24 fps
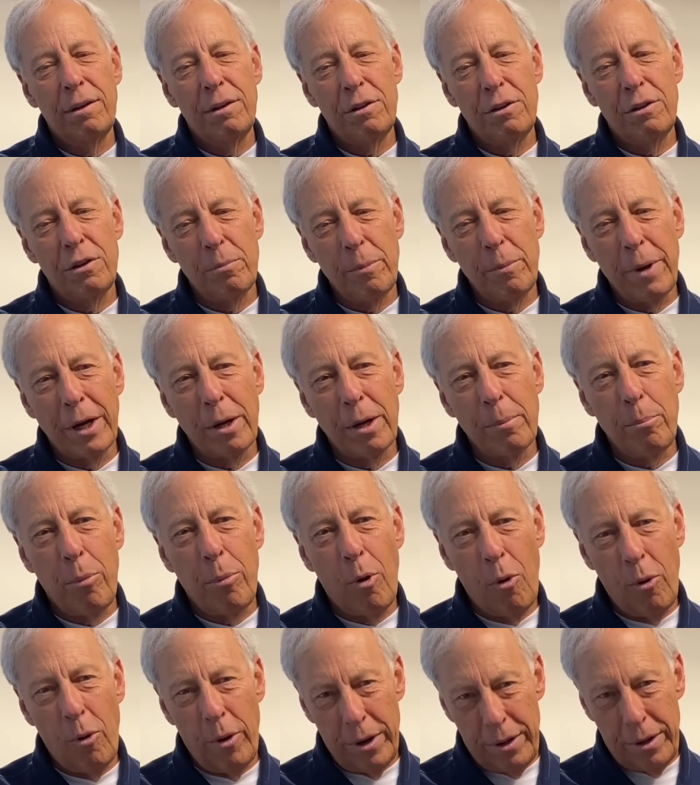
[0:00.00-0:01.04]
to make a
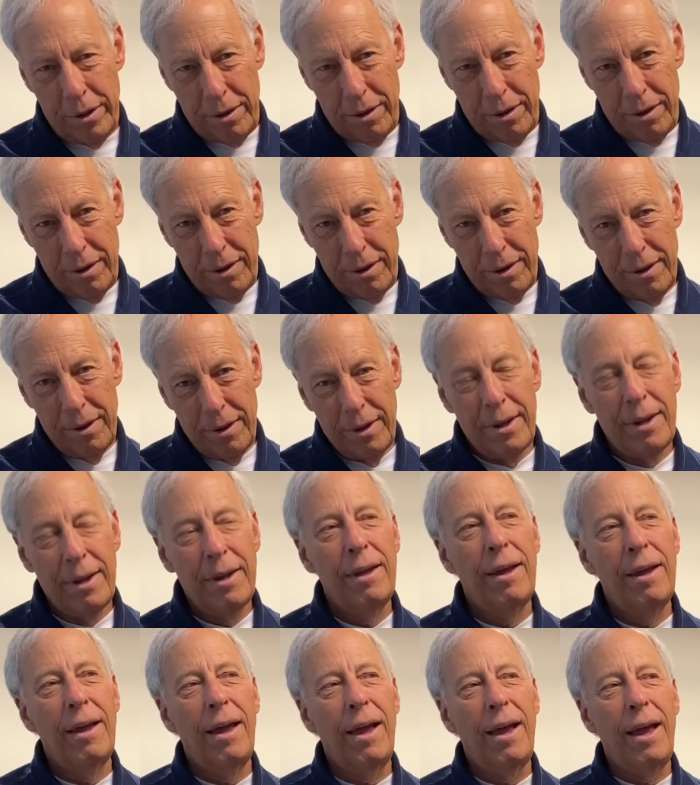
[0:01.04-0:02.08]
point.
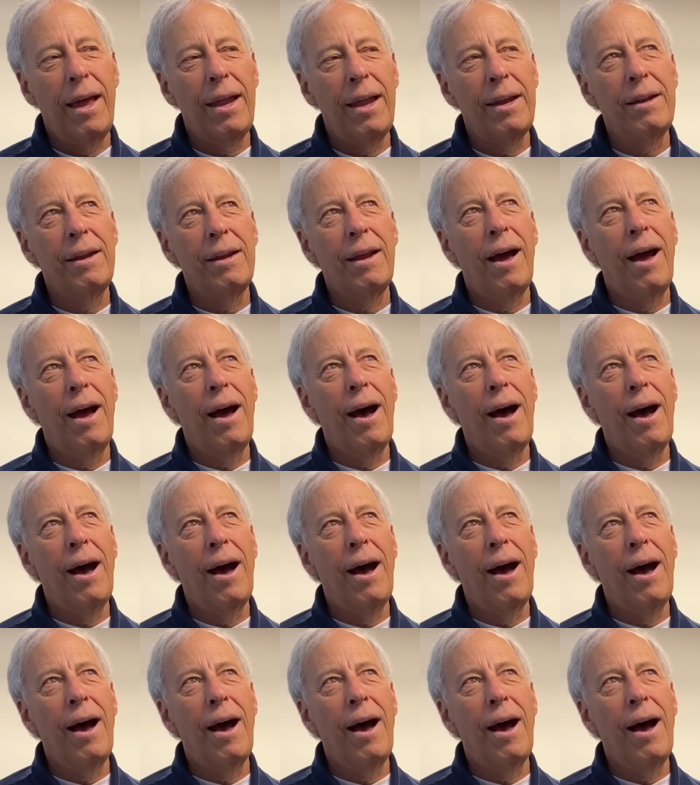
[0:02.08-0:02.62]
And,